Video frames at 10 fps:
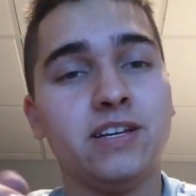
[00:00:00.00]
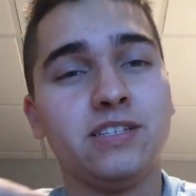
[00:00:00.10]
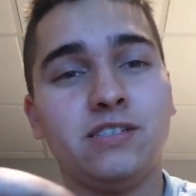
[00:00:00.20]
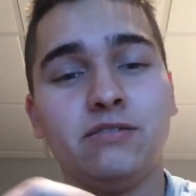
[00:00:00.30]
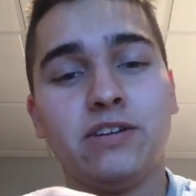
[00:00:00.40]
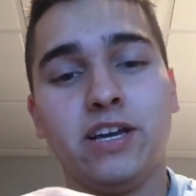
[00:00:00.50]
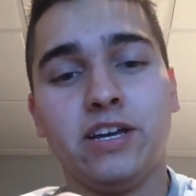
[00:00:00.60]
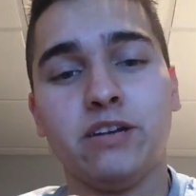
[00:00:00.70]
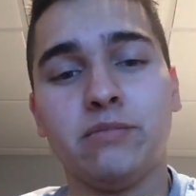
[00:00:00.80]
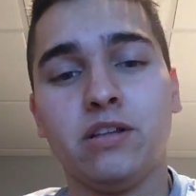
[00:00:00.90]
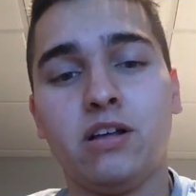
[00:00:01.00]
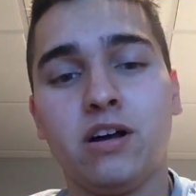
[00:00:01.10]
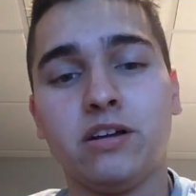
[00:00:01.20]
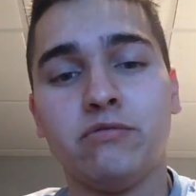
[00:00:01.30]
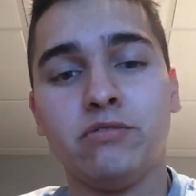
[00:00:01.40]
Still can't get them to
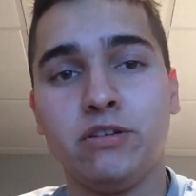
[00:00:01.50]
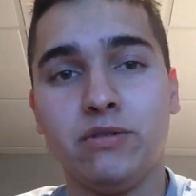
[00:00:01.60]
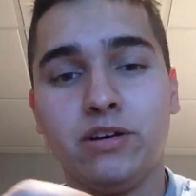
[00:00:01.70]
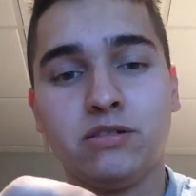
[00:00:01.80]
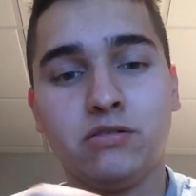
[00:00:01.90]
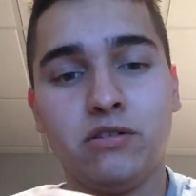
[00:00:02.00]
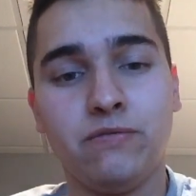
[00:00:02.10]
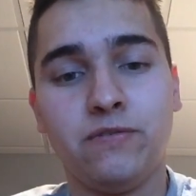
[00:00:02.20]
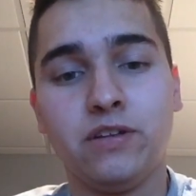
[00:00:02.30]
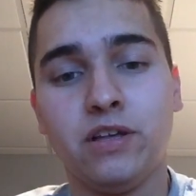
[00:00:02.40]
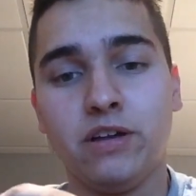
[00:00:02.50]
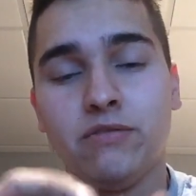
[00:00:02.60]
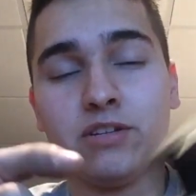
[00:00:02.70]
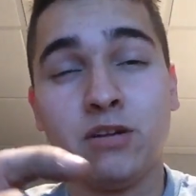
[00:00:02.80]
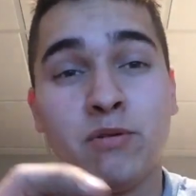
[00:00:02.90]
lock in really well, so I feel like
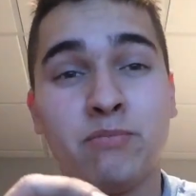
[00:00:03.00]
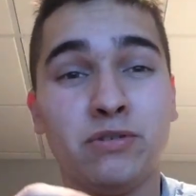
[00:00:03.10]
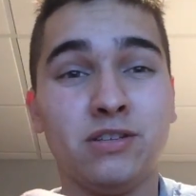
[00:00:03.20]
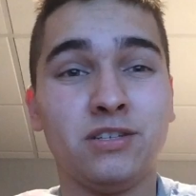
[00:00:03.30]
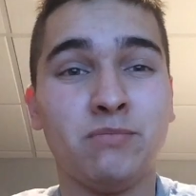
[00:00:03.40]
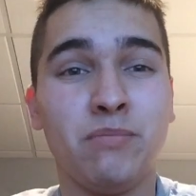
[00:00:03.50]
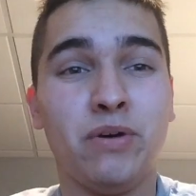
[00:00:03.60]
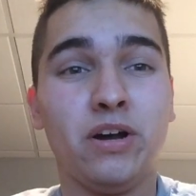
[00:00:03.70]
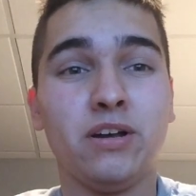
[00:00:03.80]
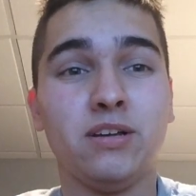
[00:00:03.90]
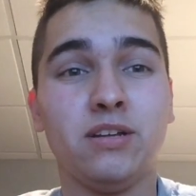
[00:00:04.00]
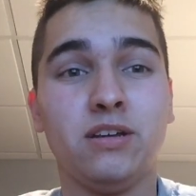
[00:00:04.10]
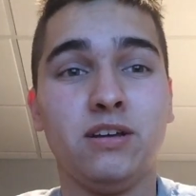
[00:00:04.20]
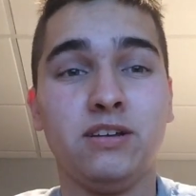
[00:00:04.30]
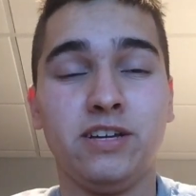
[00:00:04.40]
every time I put this in my pocket
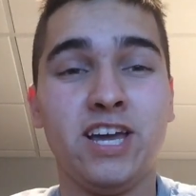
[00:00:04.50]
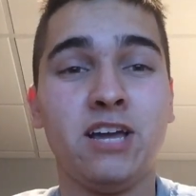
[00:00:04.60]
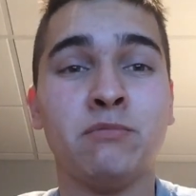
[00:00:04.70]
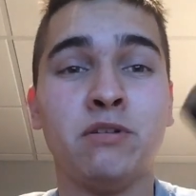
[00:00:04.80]
in a game,